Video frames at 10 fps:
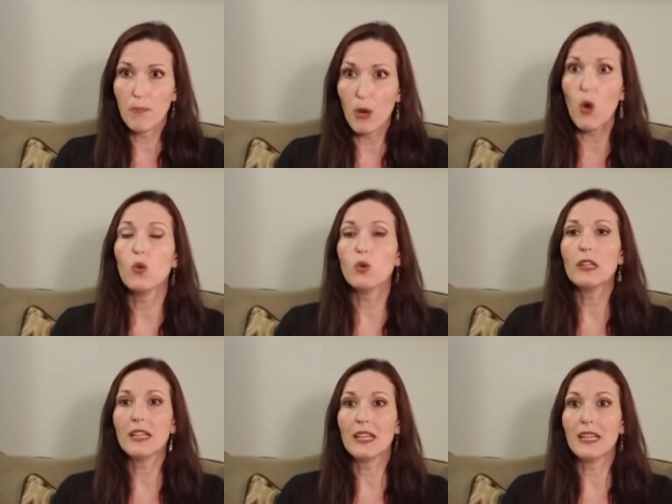
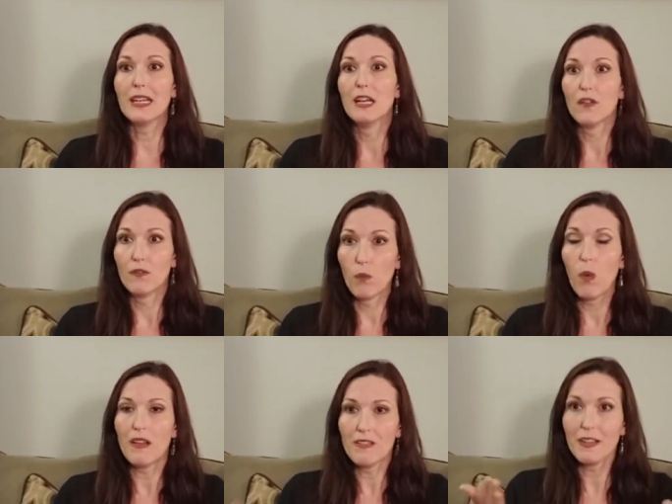boldly
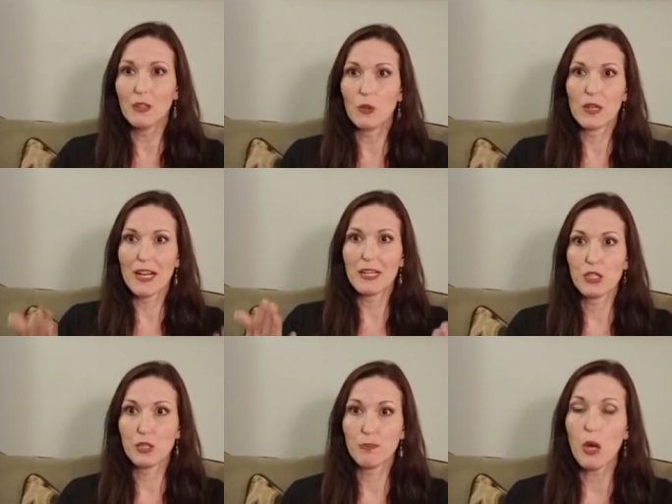what the Lord has
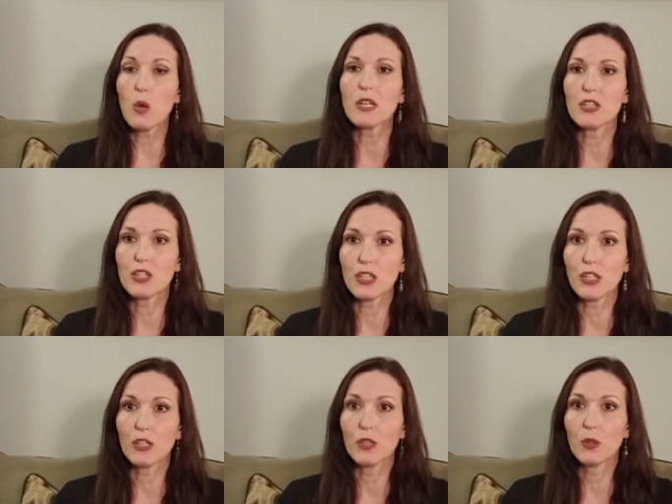spoken to
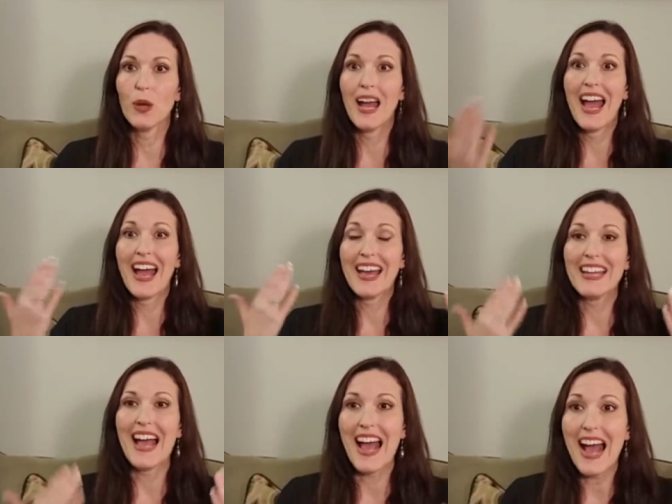you
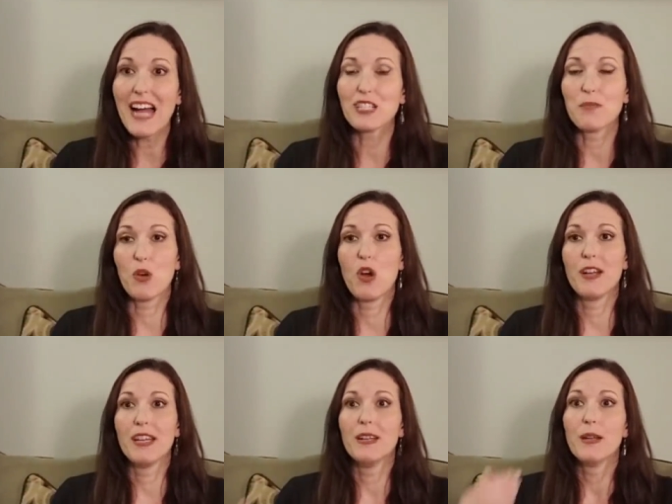and act
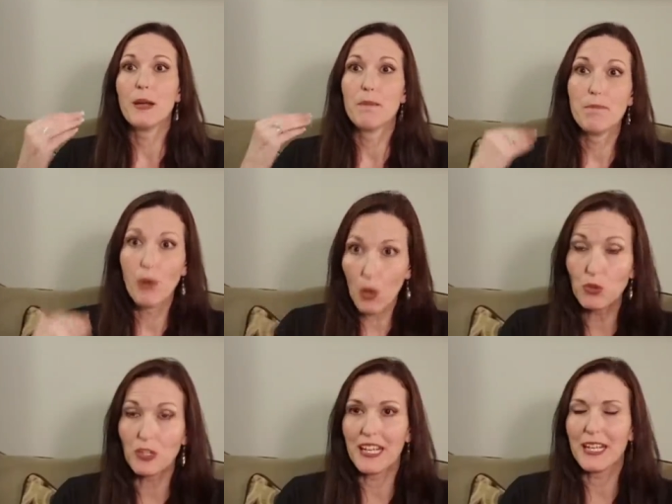upon it
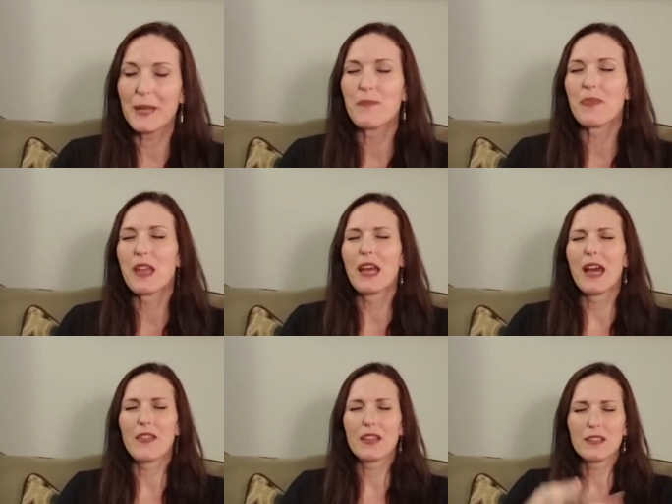boldly.
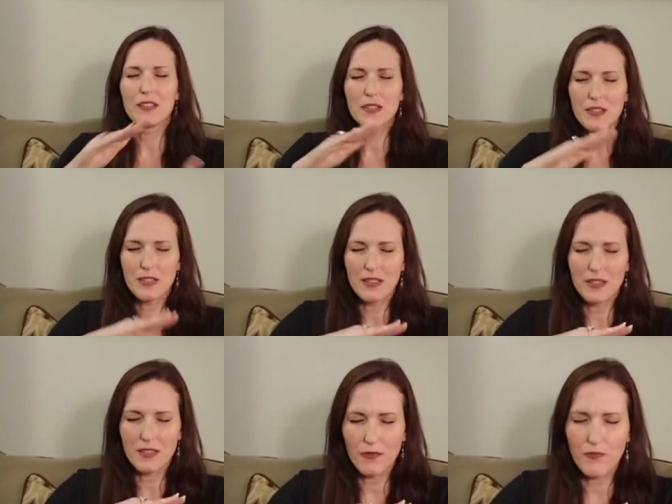And I think this is
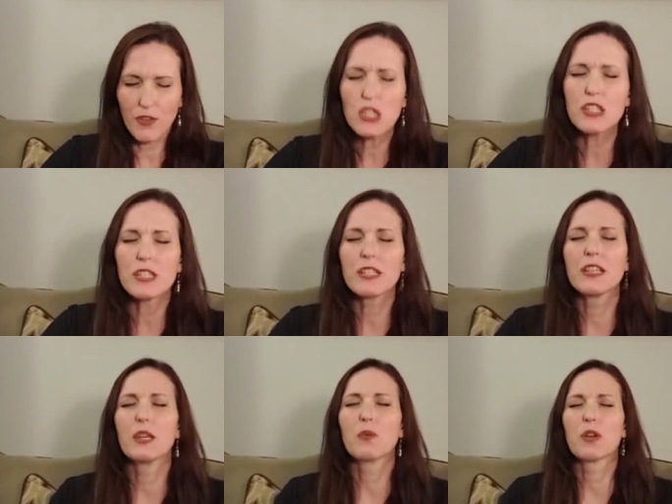the, the first thing
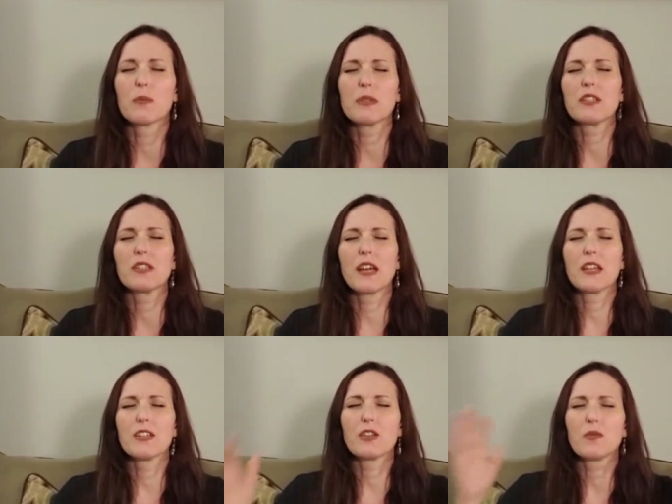that he wanted me to
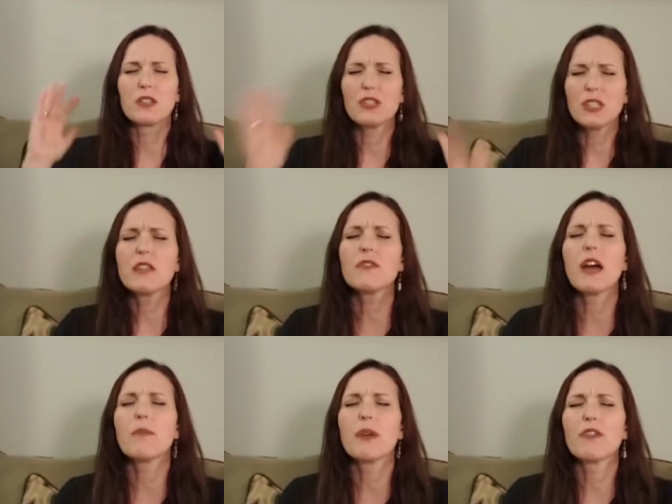say. So receive
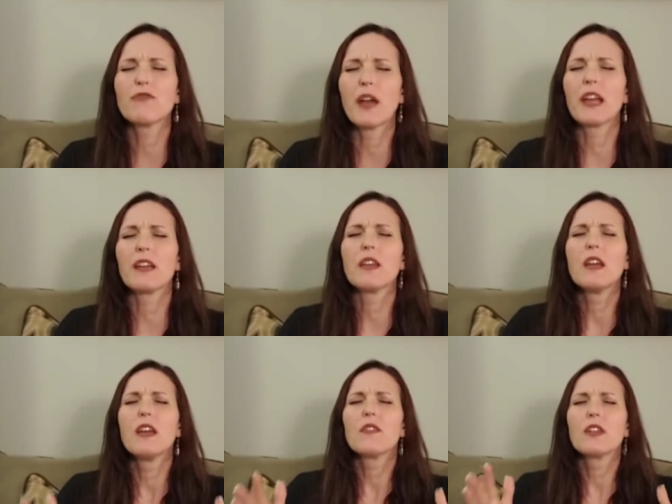that by faith.
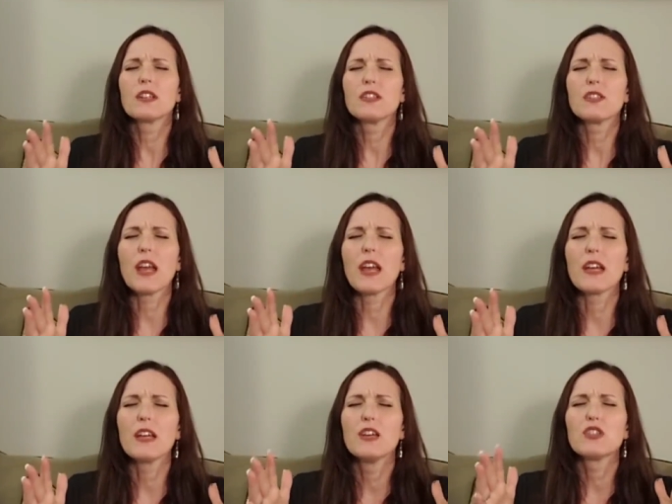There is
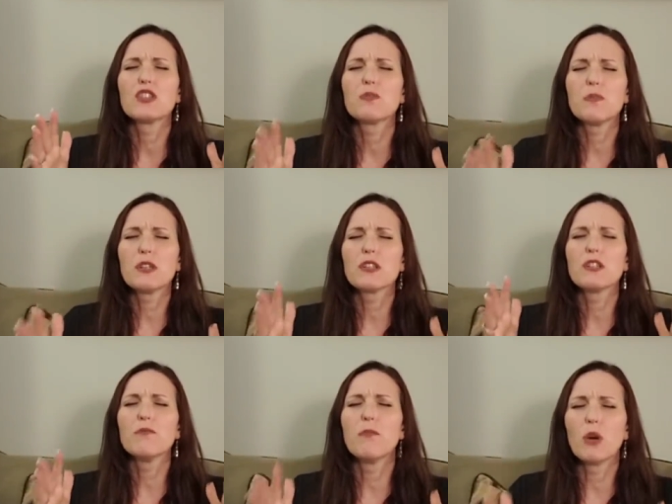a spirit
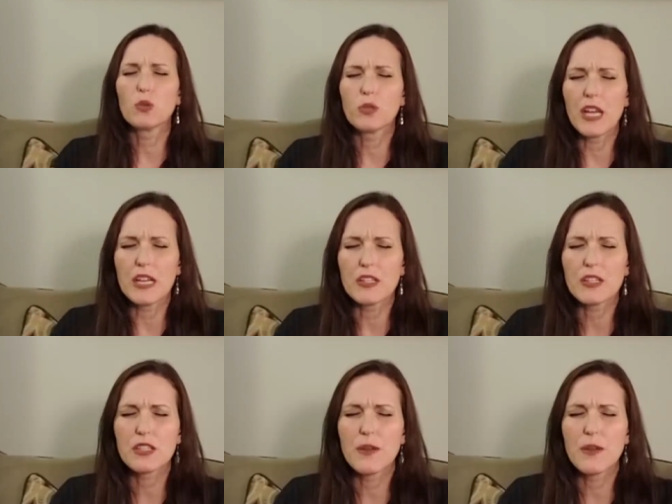of boldness.